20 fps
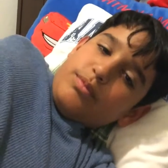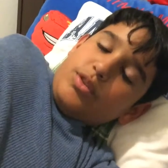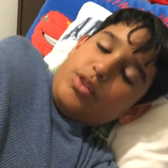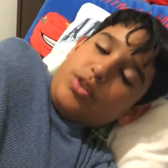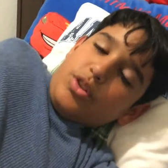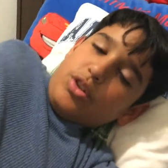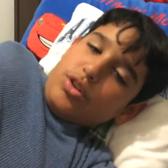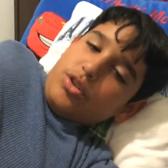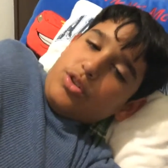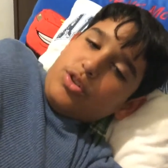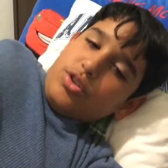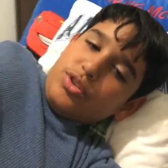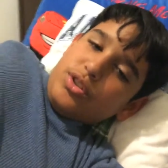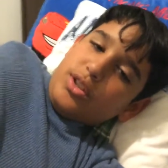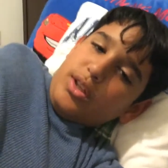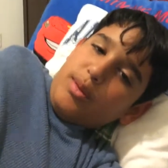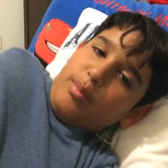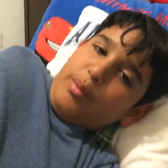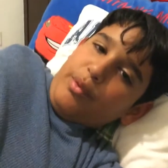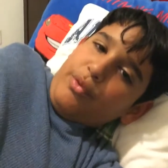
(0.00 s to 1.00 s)
Oh, just
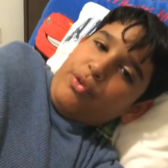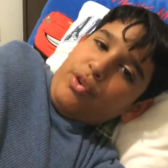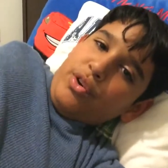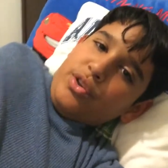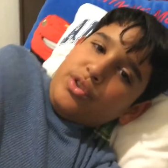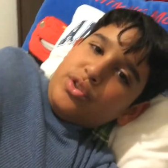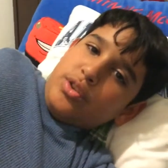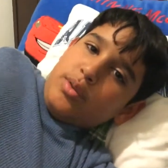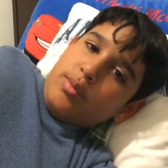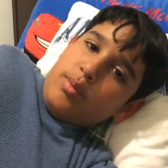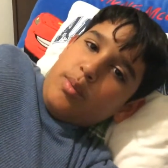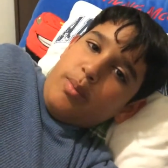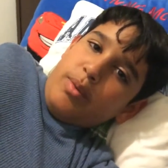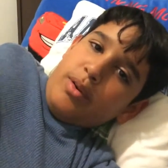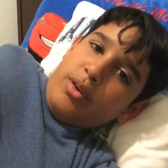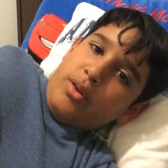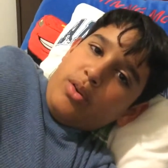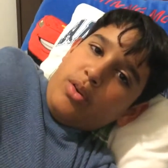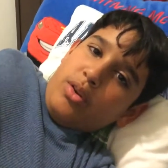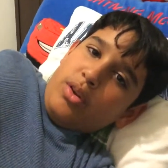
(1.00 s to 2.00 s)
saying before I stop the
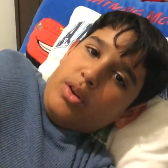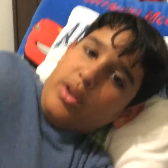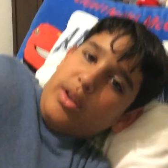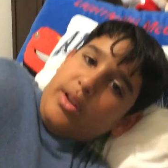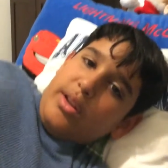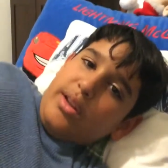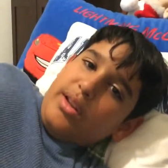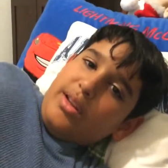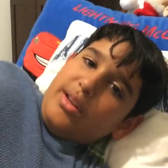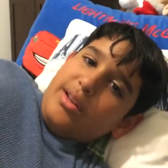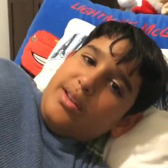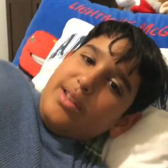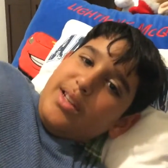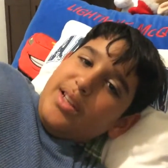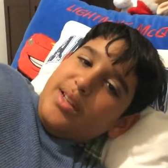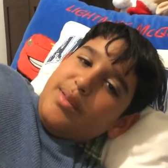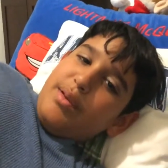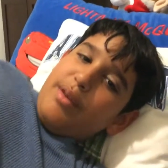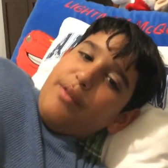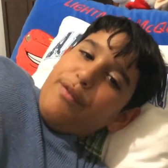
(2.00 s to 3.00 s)
video.
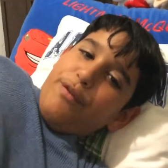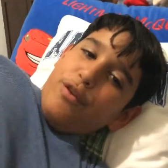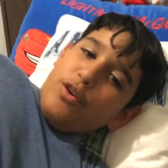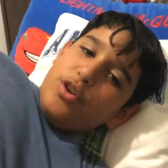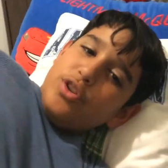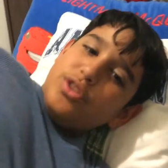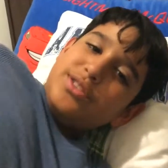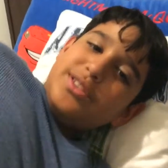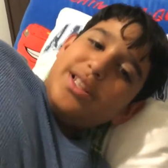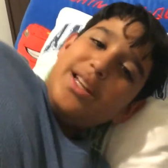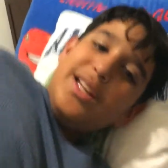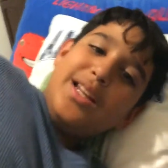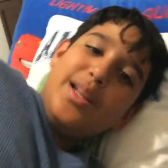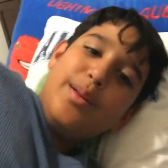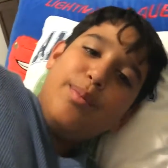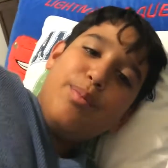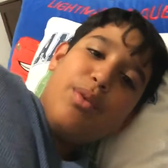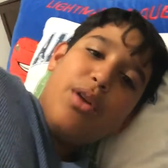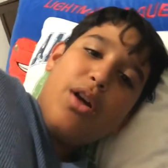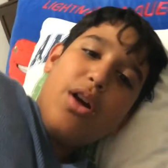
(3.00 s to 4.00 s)
This is my first daily
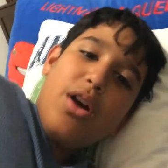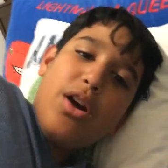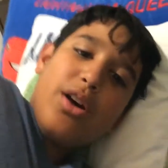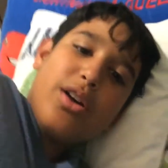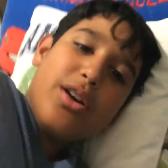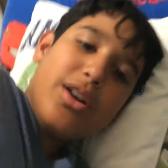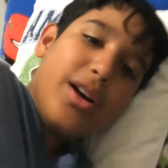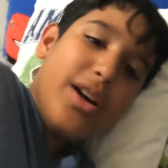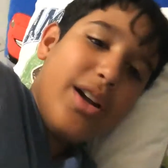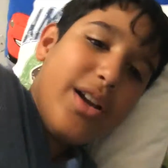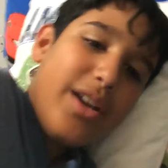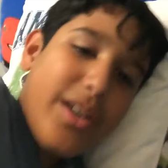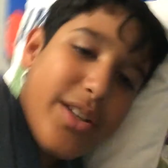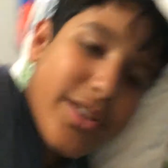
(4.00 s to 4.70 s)
vlog and